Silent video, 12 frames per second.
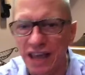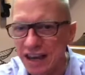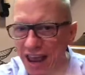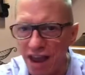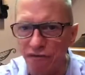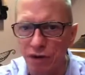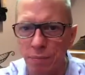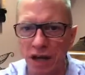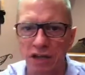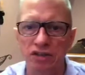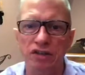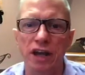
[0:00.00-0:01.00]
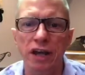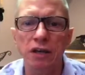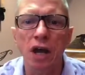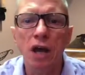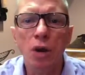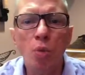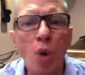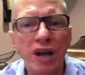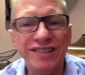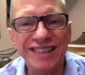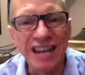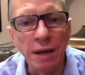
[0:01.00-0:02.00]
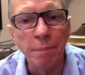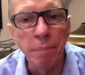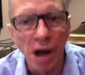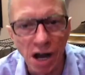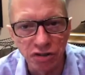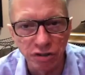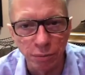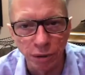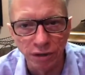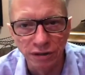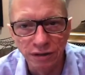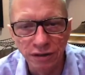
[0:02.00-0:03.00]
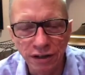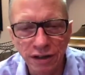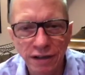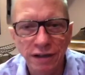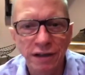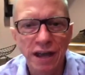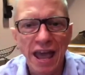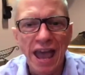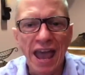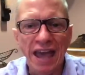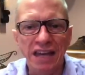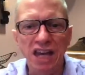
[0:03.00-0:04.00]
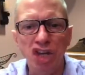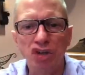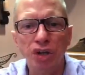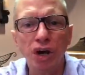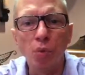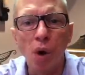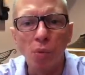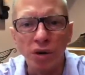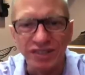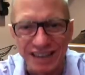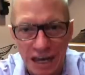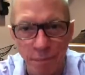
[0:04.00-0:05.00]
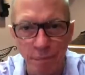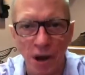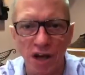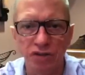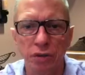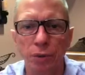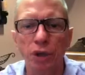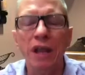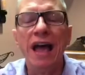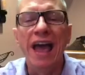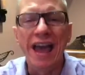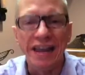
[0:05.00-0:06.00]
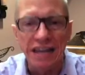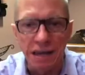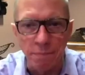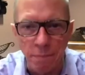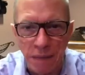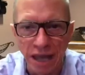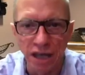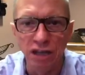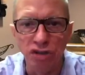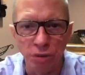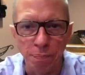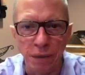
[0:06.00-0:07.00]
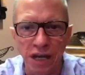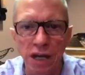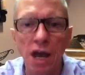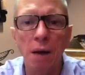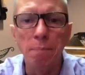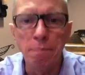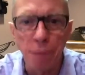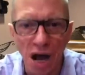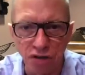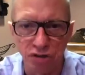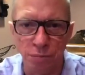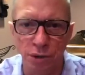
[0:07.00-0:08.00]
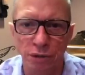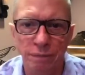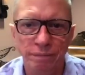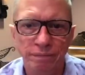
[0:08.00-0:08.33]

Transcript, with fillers: that everybody said was impossible and he took what was impossible and he made it to be possible.